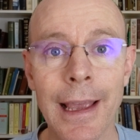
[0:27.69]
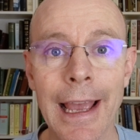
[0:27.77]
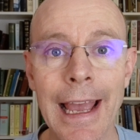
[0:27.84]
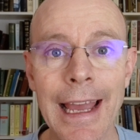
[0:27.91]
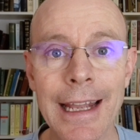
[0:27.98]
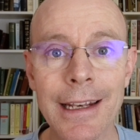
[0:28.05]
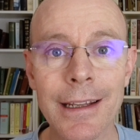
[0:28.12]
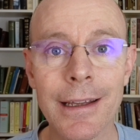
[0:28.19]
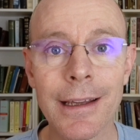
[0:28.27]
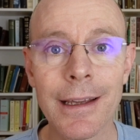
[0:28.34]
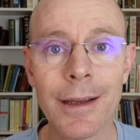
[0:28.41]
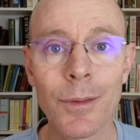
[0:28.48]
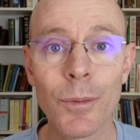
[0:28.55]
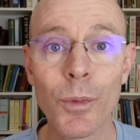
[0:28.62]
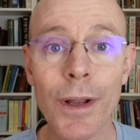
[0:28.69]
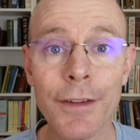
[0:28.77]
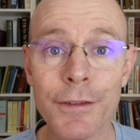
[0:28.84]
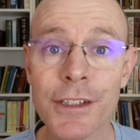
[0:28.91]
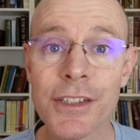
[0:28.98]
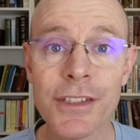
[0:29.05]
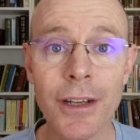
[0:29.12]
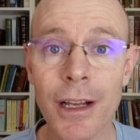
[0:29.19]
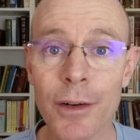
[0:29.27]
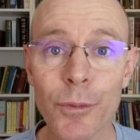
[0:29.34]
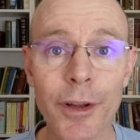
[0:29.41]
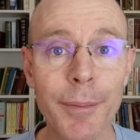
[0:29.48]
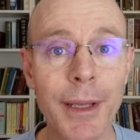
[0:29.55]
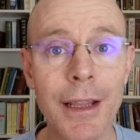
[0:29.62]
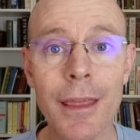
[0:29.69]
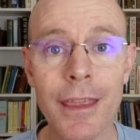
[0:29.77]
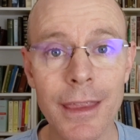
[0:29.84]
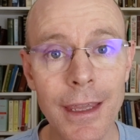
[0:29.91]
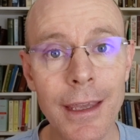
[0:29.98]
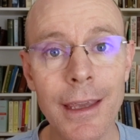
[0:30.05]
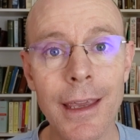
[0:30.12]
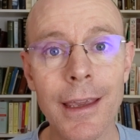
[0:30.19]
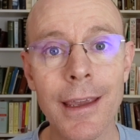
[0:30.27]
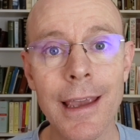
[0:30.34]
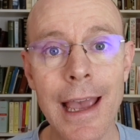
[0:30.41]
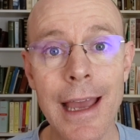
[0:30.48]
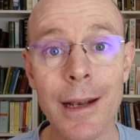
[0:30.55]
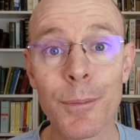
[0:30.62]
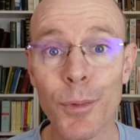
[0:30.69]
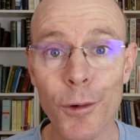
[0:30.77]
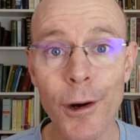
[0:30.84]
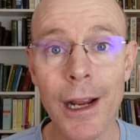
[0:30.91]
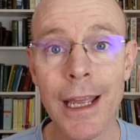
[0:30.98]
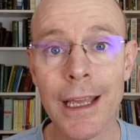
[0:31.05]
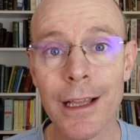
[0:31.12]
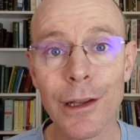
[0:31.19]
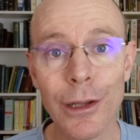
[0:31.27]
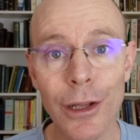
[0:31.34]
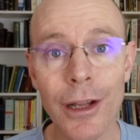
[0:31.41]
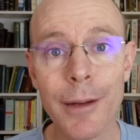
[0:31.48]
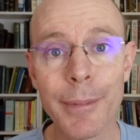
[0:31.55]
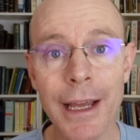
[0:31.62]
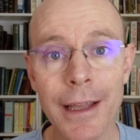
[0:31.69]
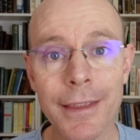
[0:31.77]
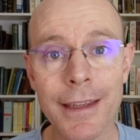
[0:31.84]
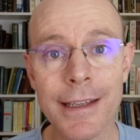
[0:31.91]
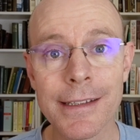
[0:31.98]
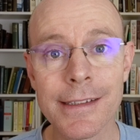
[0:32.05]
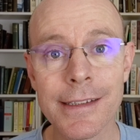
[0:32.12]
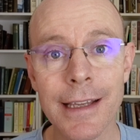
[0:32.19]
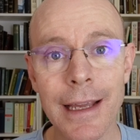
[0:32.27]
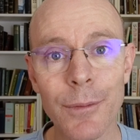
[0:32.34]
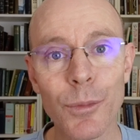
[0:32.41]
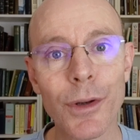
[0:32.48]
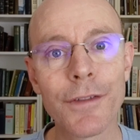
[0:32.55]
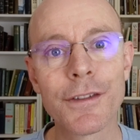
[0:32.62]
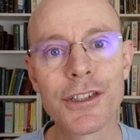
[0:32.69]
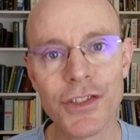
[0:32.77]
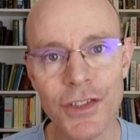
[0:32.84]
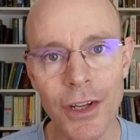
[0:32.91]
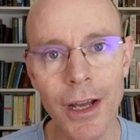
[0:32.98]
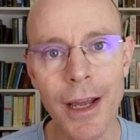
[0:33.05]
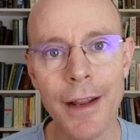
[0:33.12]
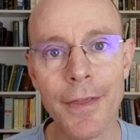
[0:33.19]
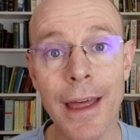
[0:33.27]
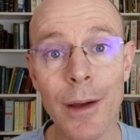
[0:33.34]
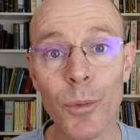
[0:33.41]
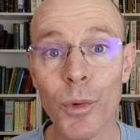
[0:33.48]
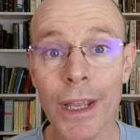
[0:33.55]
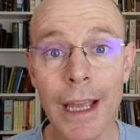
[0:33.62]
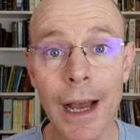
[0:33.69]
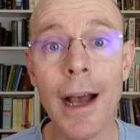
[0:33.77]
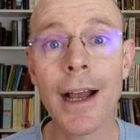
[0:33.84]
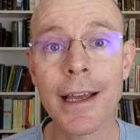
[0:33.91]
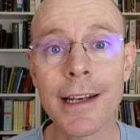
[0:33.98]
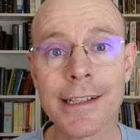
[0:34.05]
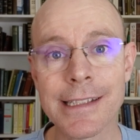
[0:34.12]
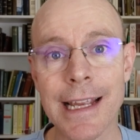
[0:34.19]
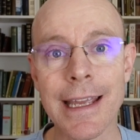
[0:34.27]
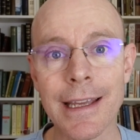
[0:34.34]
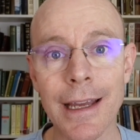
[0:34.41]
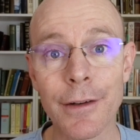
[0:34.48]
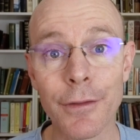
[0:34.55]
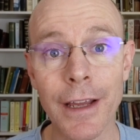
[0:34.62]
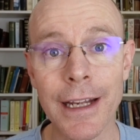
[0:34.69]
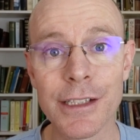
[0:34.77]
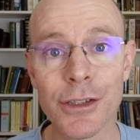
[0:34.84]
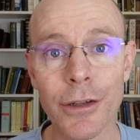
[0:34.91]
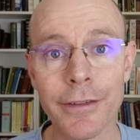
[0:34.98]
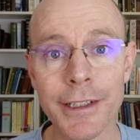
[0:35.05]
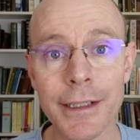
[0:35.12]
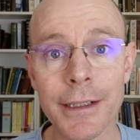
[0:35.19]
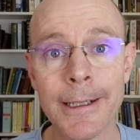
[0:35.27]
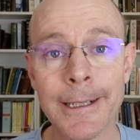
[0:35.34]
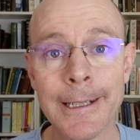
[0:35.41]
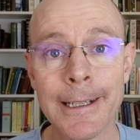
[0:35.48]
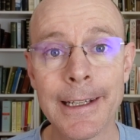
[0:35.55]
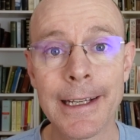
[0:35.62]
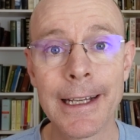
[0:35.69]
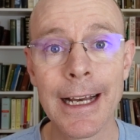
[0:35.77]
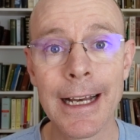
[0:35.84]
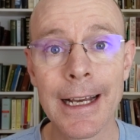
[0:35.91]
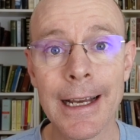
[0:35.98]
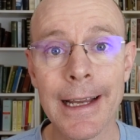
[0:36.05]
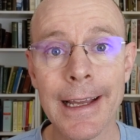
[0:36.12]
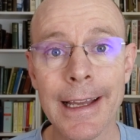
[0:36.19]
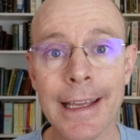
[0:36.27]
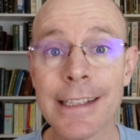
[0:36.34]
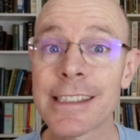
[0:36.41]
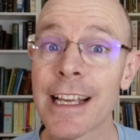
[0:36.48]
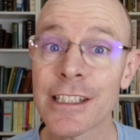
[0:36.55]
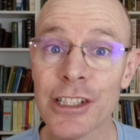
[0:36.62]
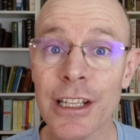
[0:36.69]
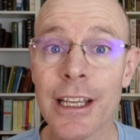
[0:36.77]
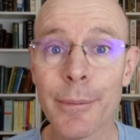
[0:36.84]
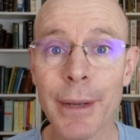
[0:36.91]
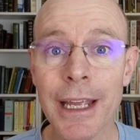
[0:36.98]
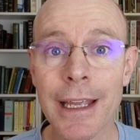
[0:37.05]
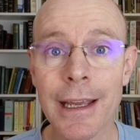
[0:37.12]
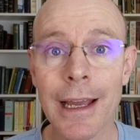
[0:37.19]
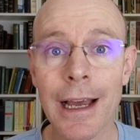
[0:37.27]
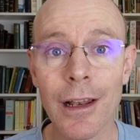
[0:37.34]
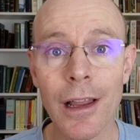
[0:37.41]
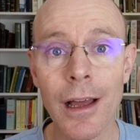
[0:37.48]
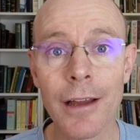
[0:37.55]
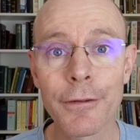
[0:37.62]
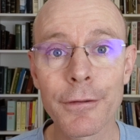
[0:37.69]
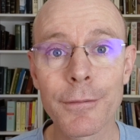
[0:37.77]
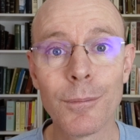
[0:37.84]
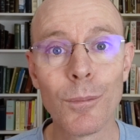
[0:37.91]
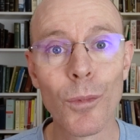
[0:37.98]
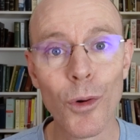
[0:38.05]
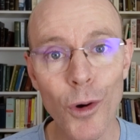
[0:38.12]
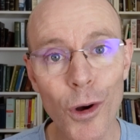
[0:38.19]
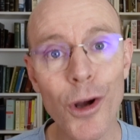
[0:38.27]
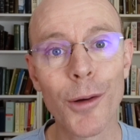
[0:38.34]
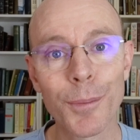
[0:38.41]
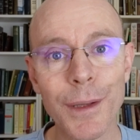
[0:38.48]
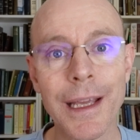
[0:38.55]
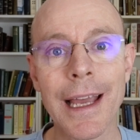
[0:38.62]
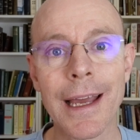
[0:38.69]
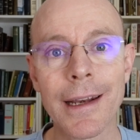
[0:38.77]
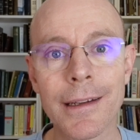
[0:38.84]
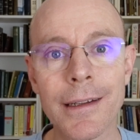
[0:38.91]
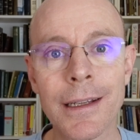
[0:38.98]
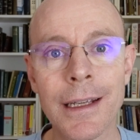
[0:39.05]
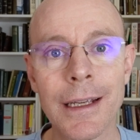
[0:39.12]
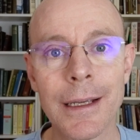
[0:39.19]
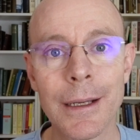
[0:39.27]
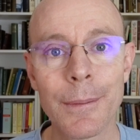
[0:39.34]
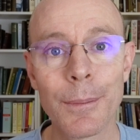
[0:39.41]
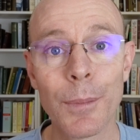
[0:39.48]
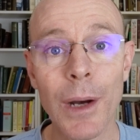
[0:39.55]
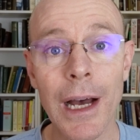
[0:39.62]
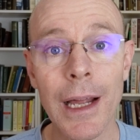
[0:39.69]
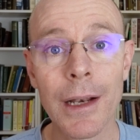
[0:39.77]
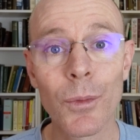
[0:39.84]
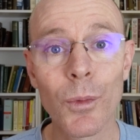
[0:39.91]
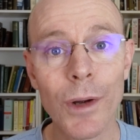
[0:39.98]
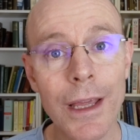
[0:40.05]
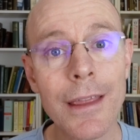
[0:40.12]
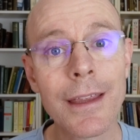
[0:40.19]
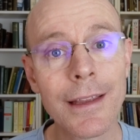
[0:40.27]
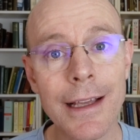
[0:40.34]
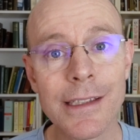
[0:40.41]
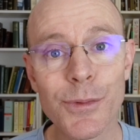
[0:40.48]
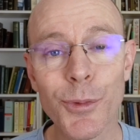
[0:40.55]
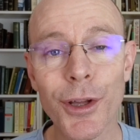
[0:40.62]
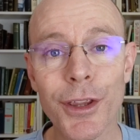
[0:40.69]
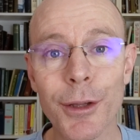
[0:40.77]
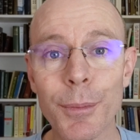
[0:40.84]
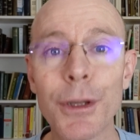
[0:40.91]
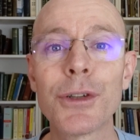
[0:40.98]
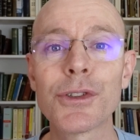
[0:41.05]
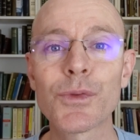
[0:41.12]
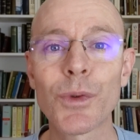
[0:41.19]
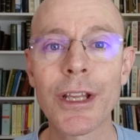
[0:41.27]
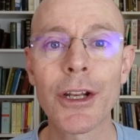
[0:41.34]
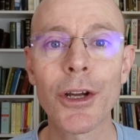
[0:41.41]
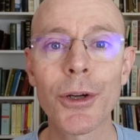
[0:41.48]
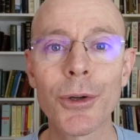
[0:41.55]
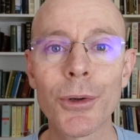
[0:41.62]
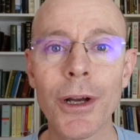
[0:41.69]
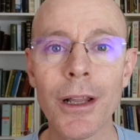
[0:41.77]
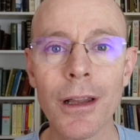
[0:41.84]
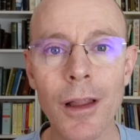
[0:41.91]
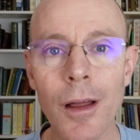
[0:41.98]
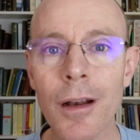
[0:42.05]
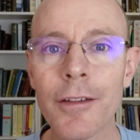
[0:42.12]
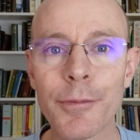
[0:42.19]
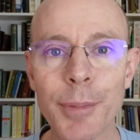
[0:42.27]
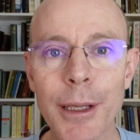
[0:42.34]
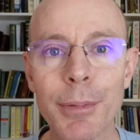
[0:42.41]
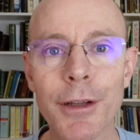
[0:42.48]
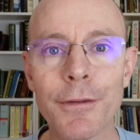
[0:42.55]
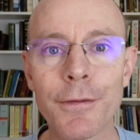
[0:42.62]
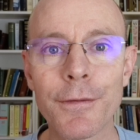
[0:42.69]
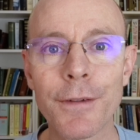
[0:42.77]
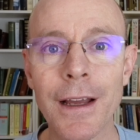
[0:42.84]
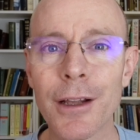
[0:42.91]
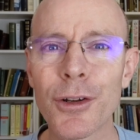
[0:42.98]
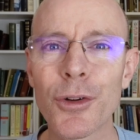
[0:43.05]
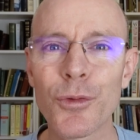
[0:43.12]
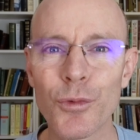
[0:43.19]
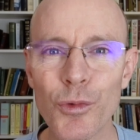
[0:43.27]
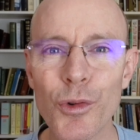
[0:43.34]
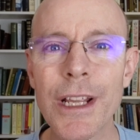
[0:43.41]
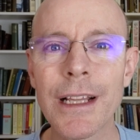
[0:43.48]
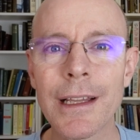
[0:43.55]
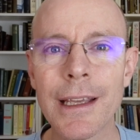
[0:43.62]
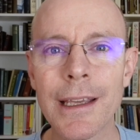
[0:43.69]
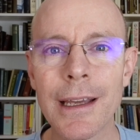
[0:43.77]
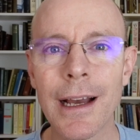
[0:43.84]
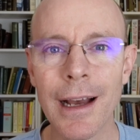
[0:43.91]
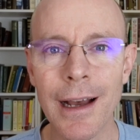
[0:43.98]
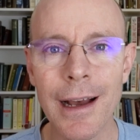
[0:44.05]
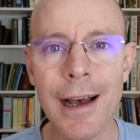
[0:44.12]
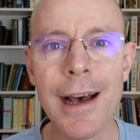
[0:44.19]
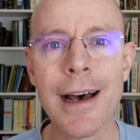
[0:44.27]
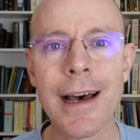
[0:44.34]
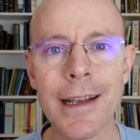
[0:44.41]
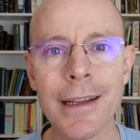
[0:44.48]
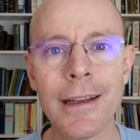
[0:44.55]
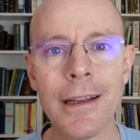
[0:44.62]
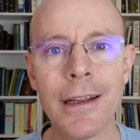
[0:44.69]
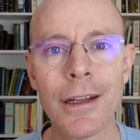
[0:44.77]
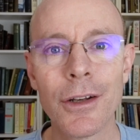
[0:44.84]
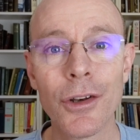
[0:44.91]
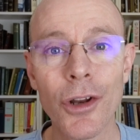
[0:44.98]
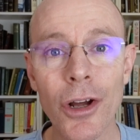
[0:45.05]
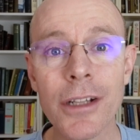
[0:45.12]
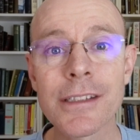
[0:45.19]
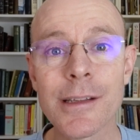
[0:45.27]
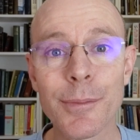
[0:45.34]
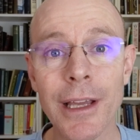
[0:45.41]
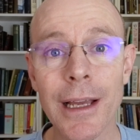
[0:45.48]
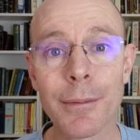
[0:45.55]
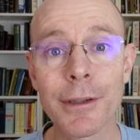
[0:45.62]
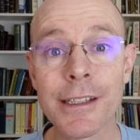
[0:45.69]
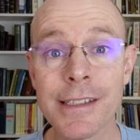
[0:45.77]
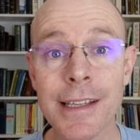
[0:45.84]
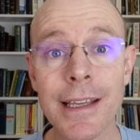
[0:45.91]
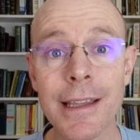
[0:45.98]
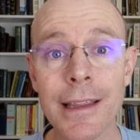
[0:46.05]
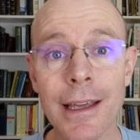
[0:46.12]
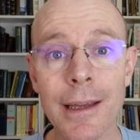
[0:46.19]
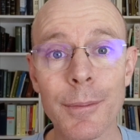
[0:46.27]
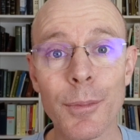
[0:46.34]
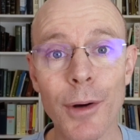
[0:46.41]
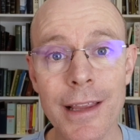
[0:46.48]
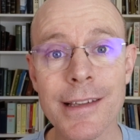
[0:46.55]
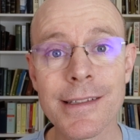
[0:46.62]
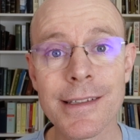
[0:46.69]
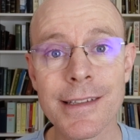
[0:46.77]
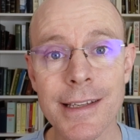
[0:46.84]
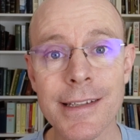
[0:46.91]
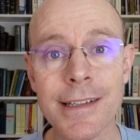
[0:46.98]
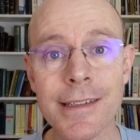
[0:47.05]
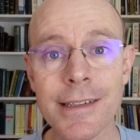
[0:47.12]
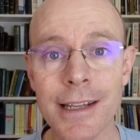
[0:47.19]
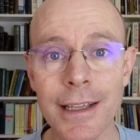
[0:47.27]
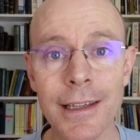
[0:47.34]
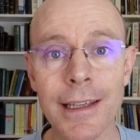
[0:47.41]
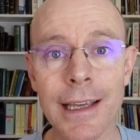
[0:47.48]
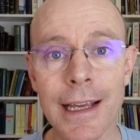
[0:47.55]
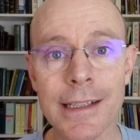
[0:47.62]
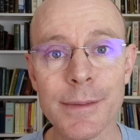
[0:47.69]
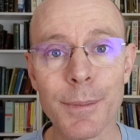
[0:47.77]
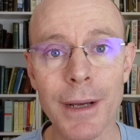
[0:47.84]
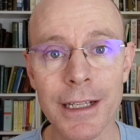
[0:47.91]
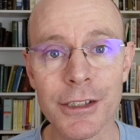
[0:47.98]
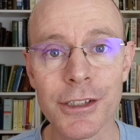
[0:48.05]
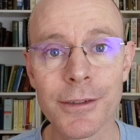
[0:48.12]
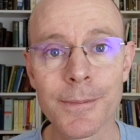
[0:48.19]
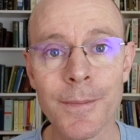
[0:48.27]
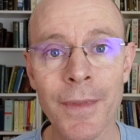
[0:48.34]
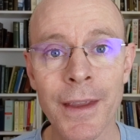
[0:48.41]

And we've been thinking and praying a lot about this, and we've decided that we are going to take advantage of it. It's actually going to make our life more complicated, but we think that's worth it because we know a lot of people have found it really hard not to be able to see their brothers and sisters nearly as much.